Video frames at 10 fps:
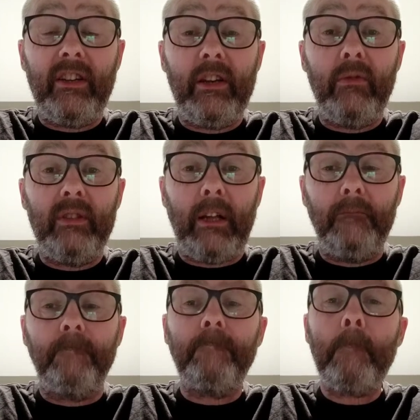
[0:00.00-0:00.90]
to do
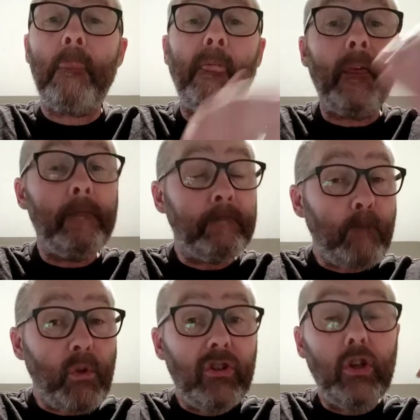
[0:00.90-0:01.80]
still.
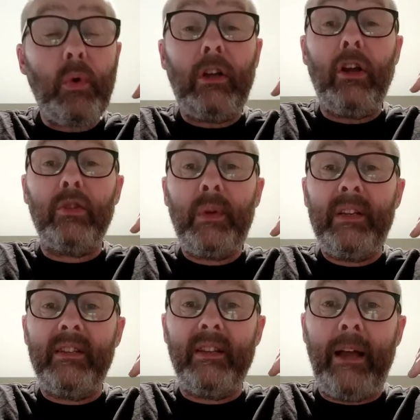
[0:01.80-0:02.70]
Still quite a lot of
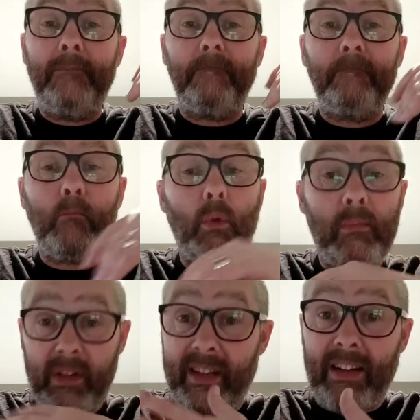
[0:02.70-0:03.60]
sweetness in there,
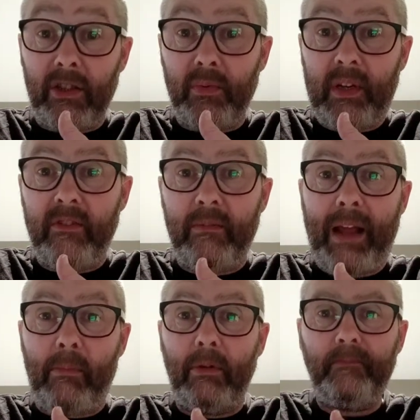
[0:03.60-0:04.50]
but it's natural sweetness from
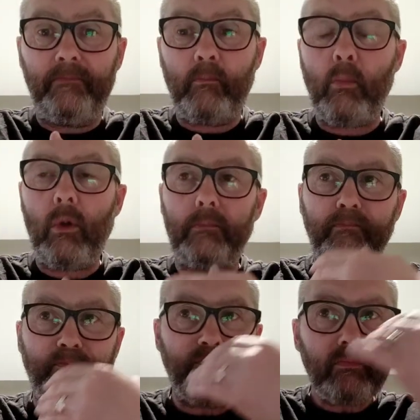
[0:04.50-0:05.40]
the apple.
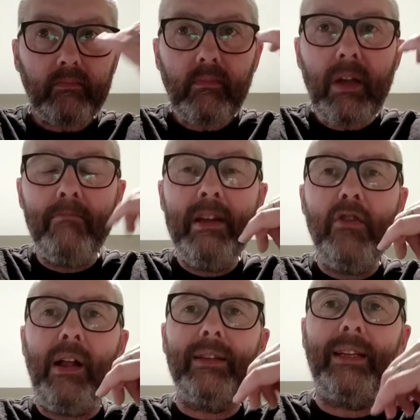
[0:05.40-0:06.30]

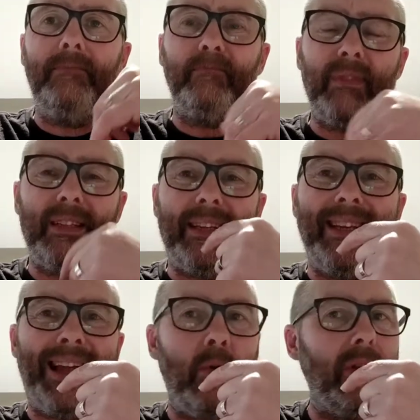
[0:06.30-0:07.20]
Minerality,
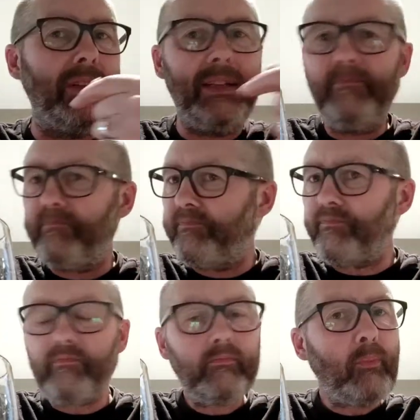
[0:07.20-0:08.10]
skin-like quality.
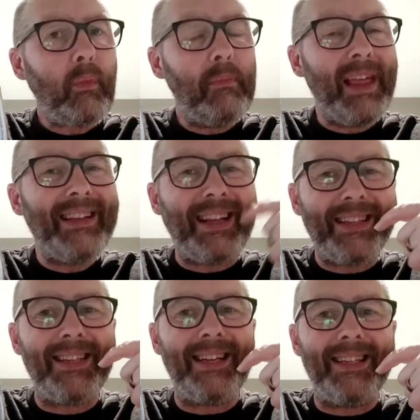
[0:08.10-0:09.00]
But there's that
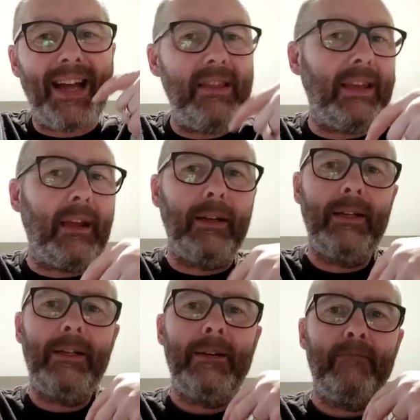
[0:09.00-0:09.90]
tartan thing.
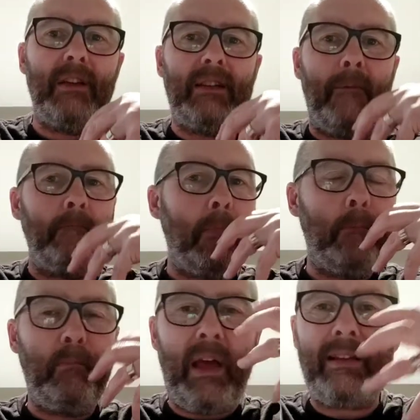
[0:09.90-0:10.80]
There's that
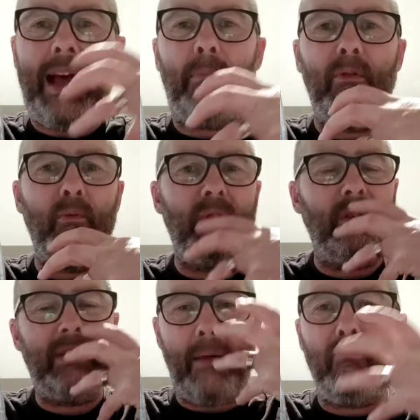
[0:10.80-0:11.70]
baked apple with the
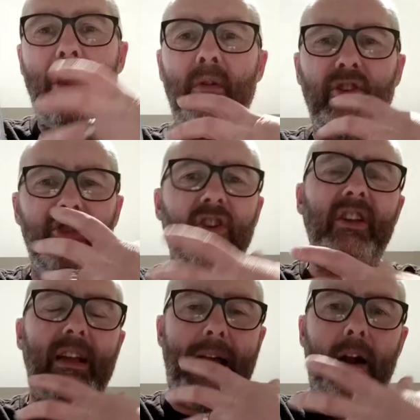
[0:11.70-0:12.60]
demerara, the sugar,
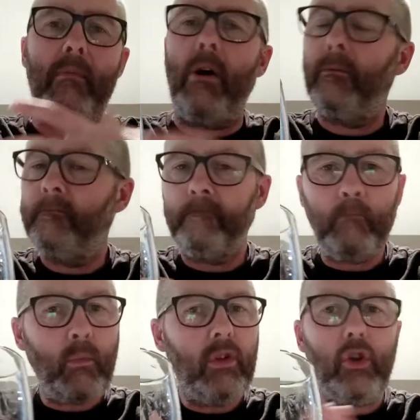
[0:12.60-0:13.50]
the caramel.
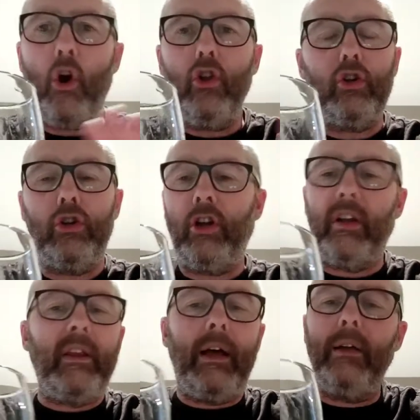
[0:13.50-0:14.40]
It's all going on
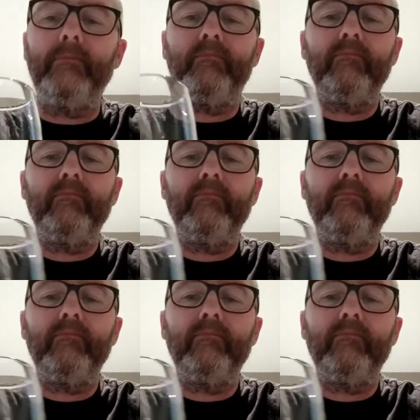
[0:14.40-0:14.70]
in there.